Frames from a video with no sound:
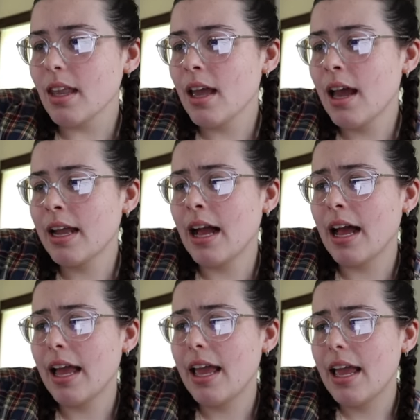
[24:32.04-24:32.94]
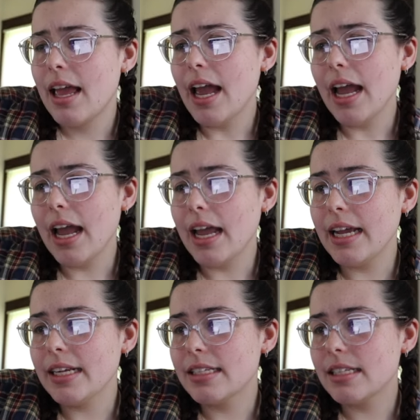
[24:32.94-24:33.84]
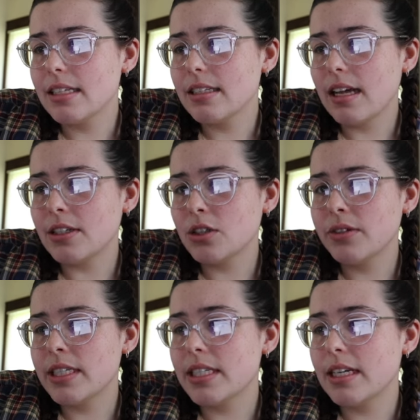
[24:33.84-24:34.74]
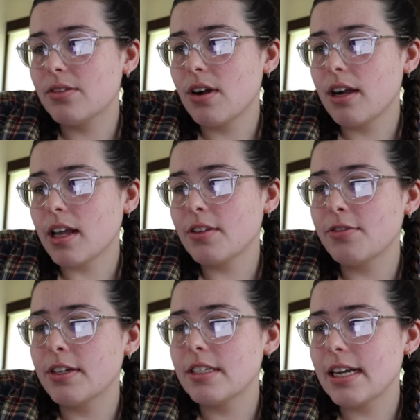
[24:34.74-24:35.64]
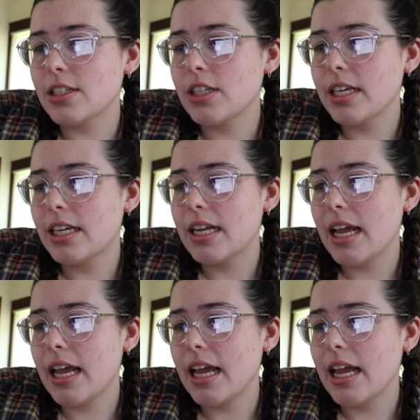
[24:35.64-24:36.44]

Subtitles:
I got 8 logical reasoning wrong on the first section